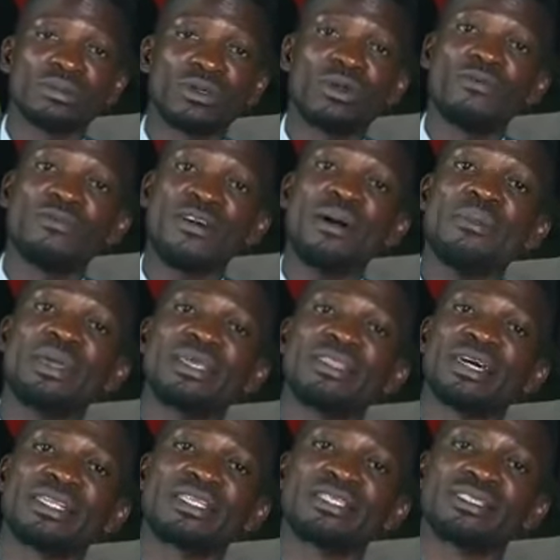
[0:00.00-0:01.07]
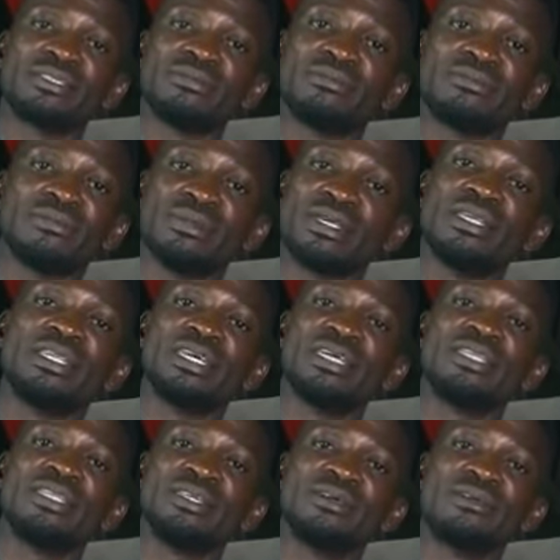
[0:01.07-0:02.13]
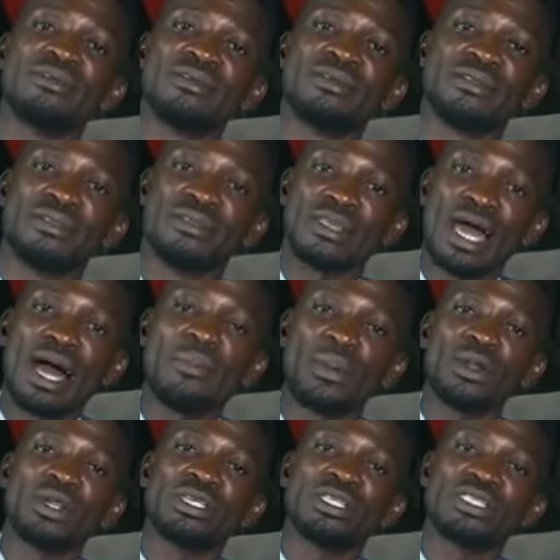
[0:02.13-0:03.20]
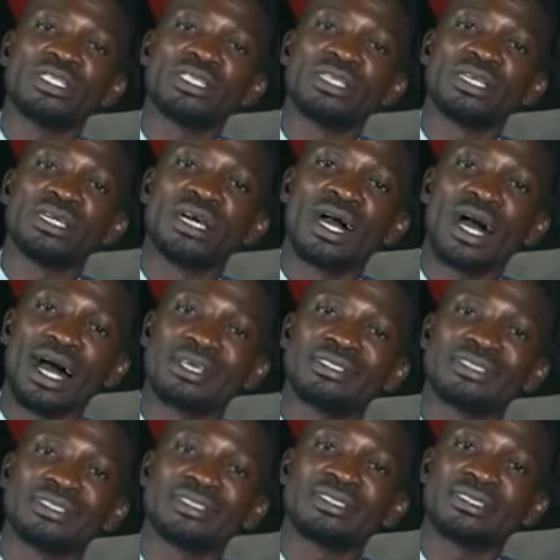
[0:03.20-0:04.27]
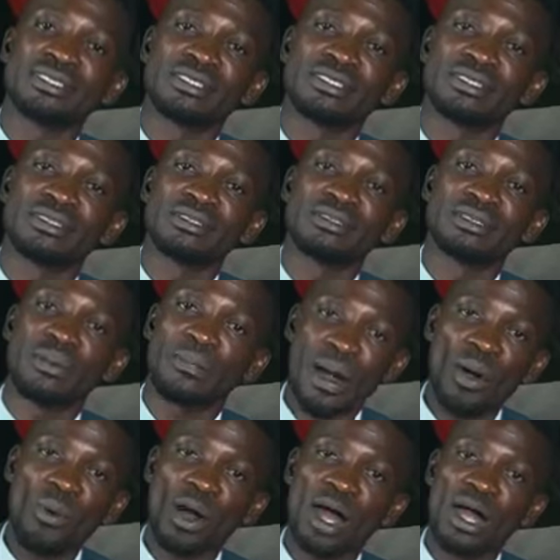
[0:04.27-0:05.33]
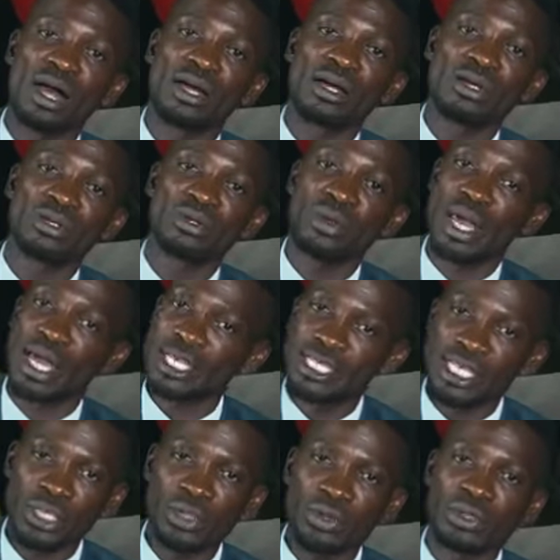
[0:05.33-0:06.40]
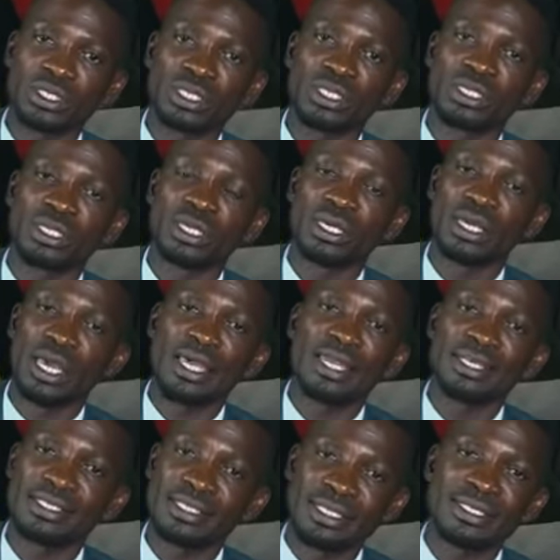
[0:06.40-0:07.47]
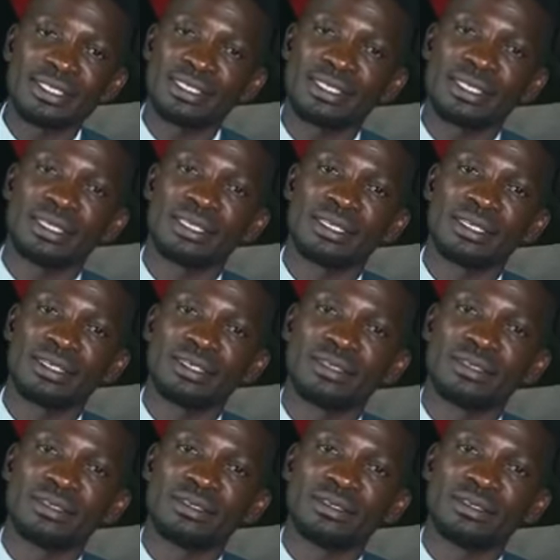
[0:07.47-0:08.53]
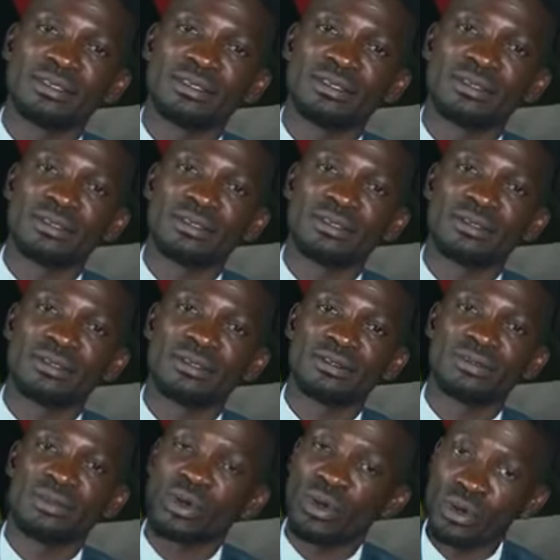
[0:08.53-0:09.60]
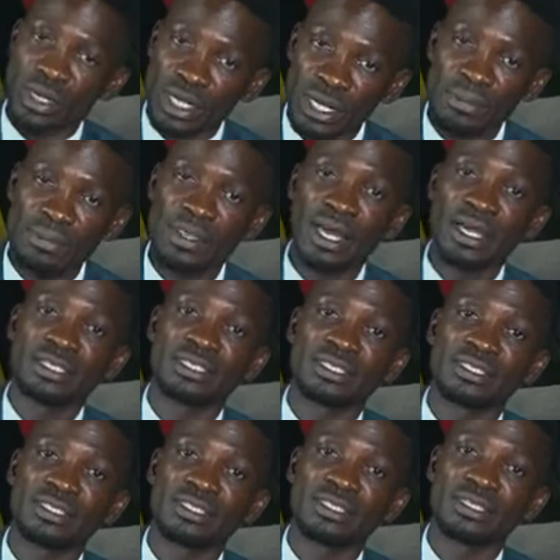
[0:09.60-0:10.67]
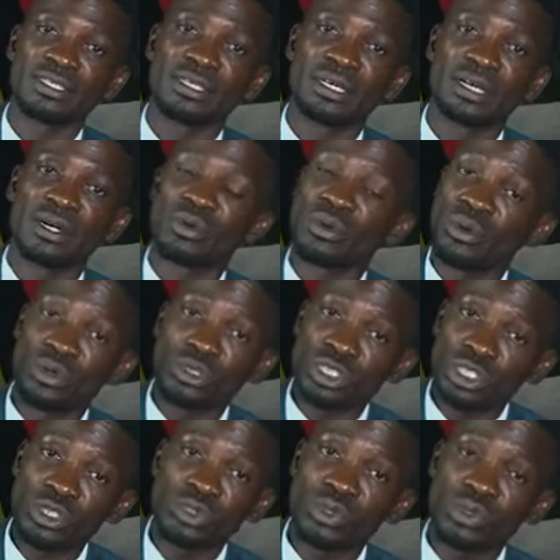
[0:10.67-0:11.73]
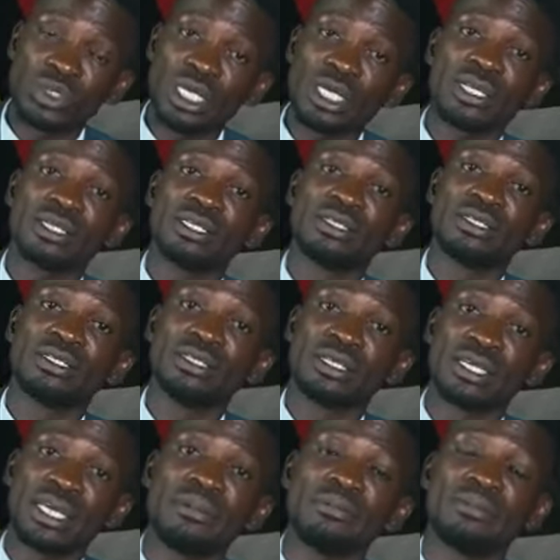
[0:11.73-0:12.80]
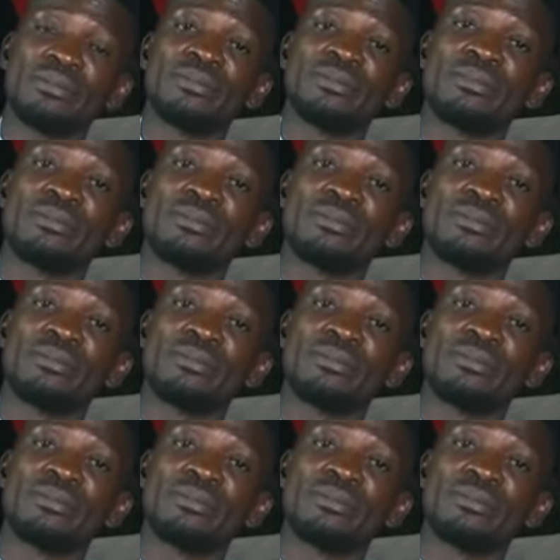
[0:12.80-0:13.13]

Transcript: confirming that indeed their police has the power to execute any citizen. We condemn that, and we continue to tell him